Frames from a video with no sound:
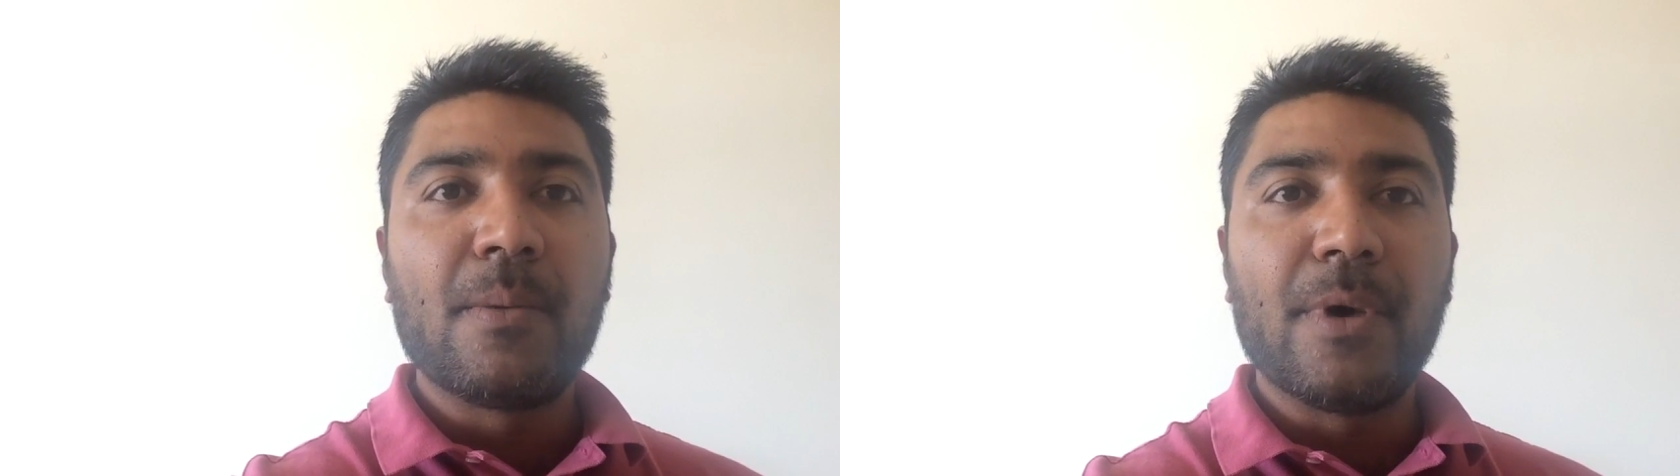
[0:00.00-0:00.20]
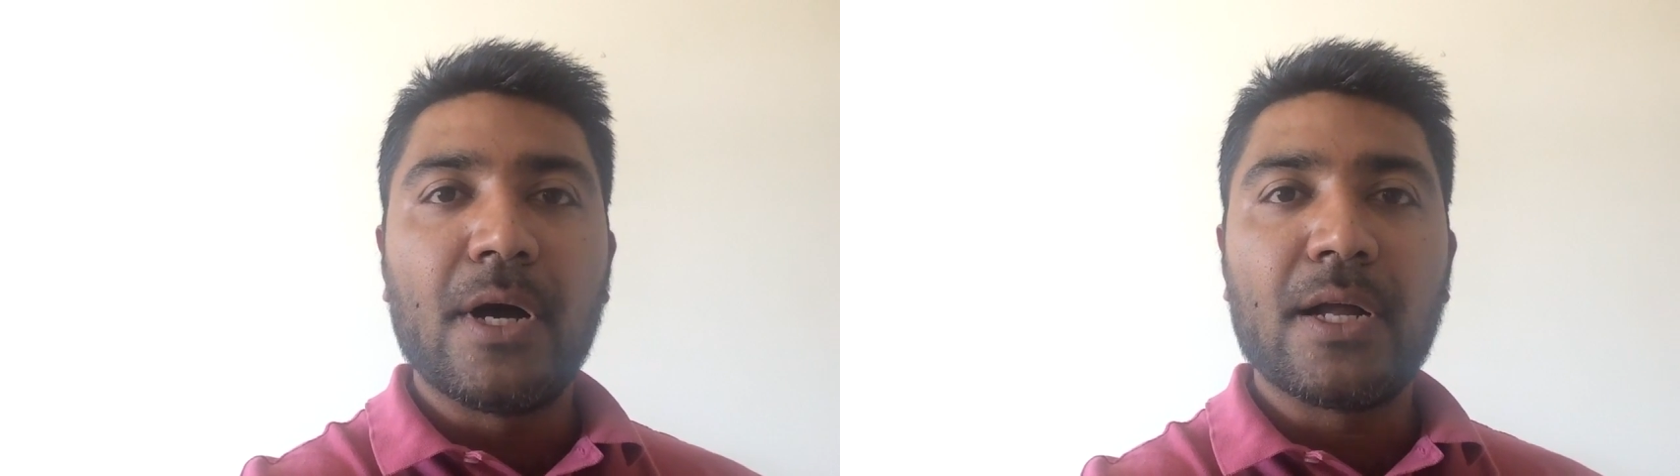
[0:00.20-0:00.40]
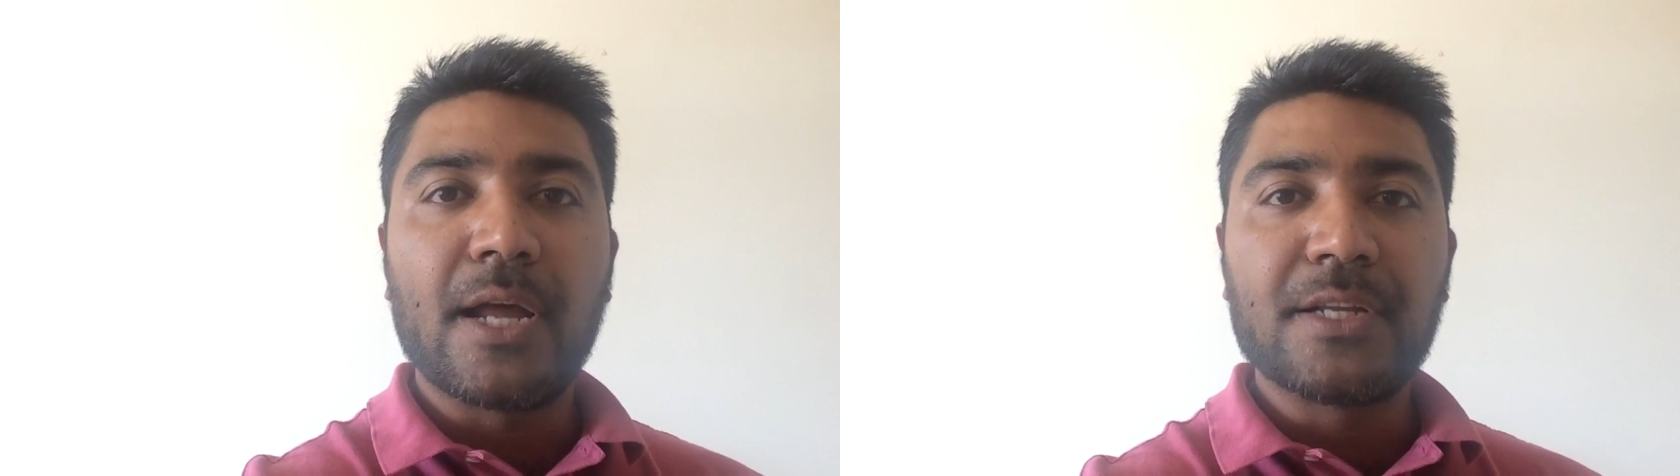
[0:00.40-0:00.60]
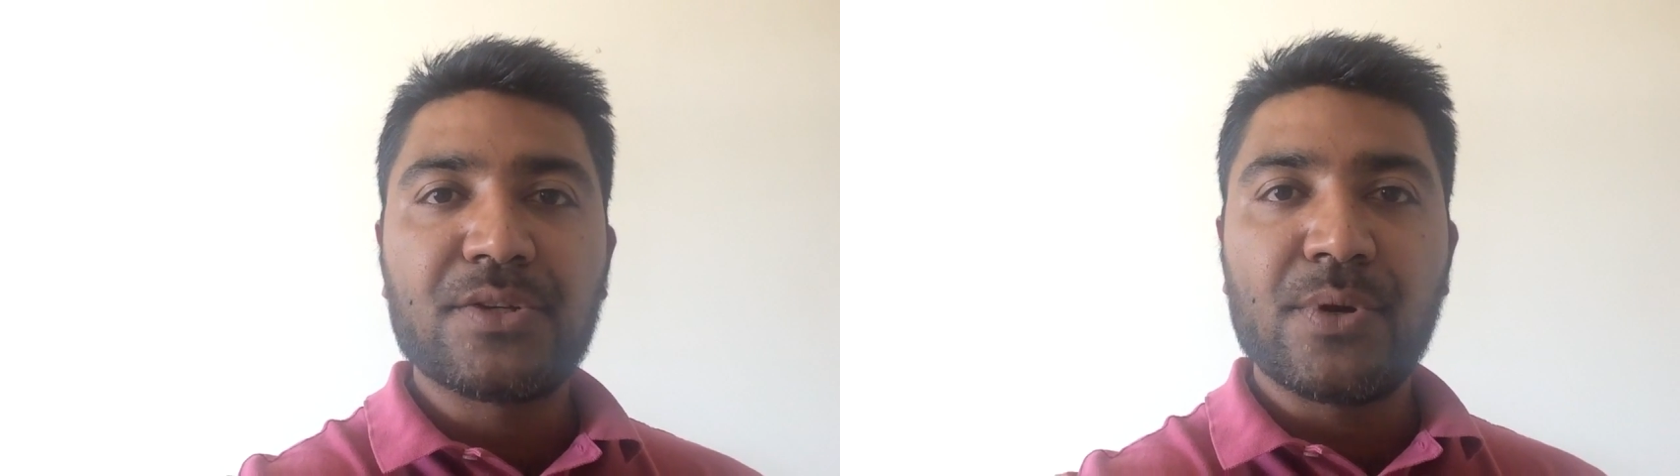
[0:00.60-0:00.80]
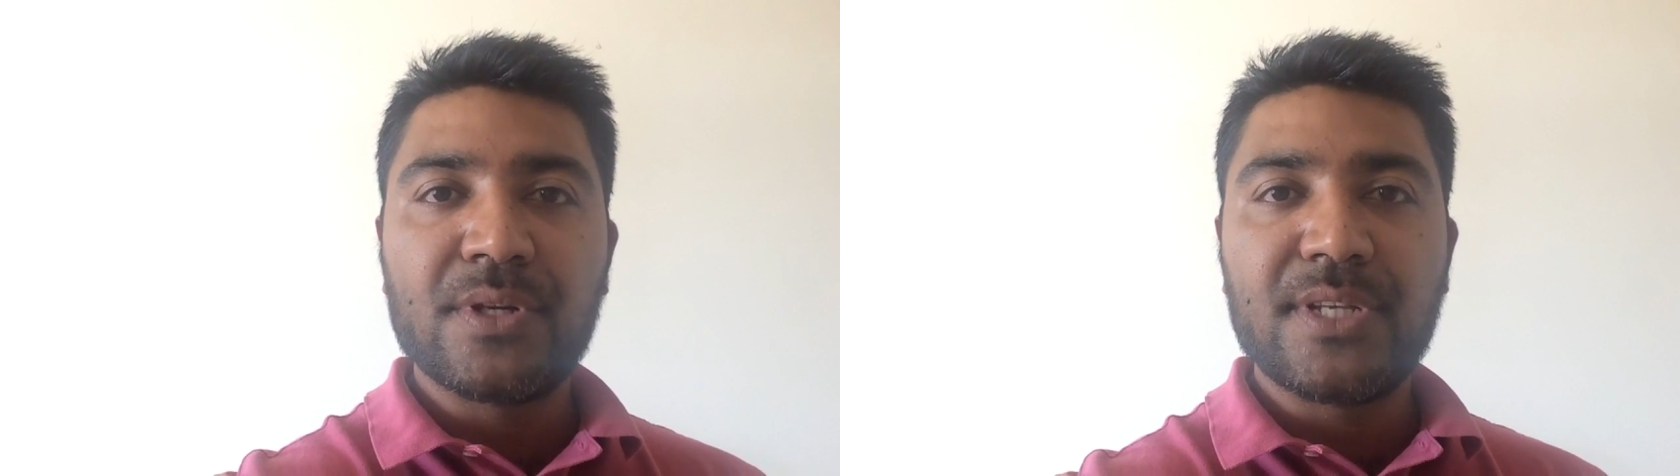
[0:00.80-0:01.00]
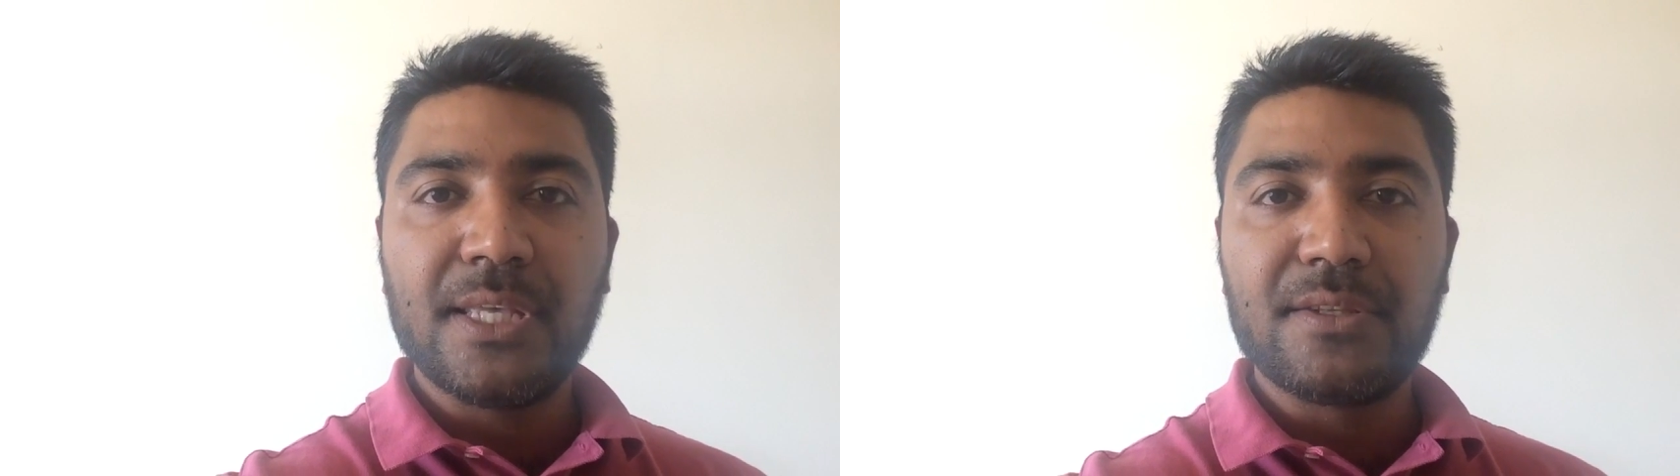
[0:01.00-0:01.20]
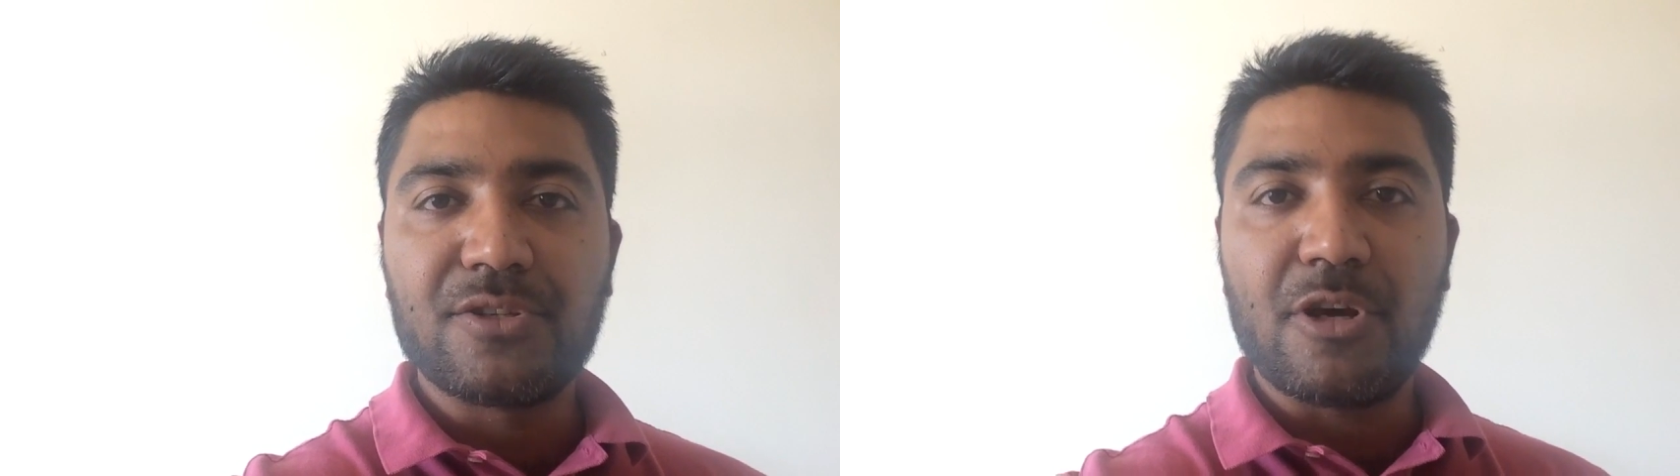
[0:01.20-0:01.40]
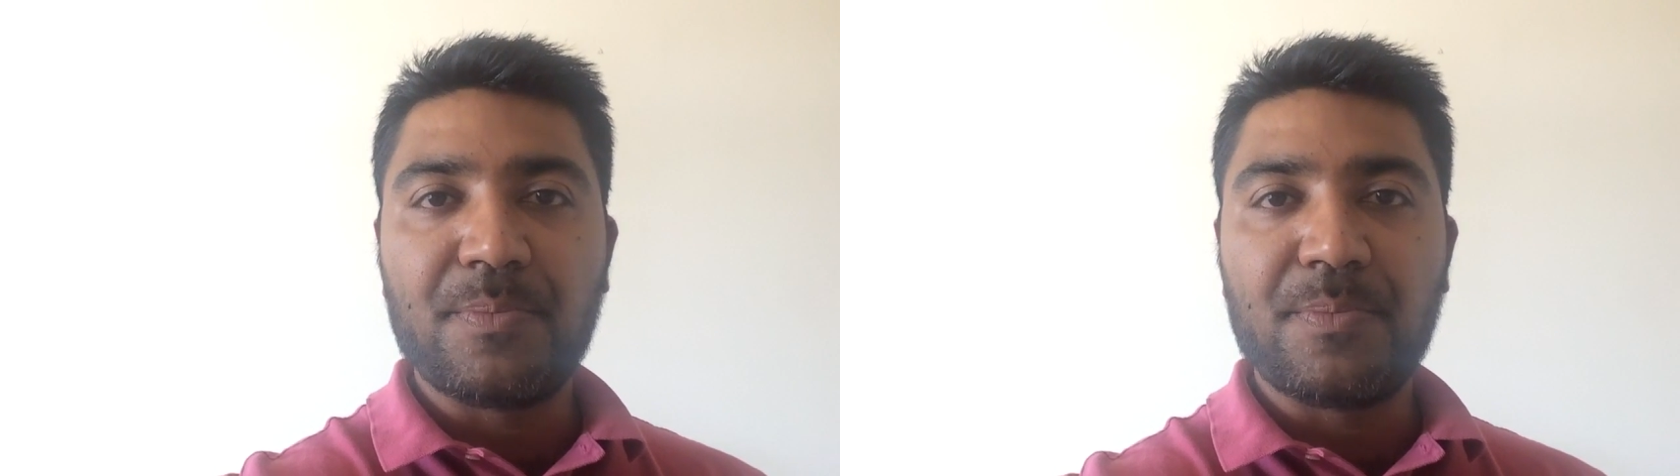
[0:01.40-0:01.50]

But I just want to take this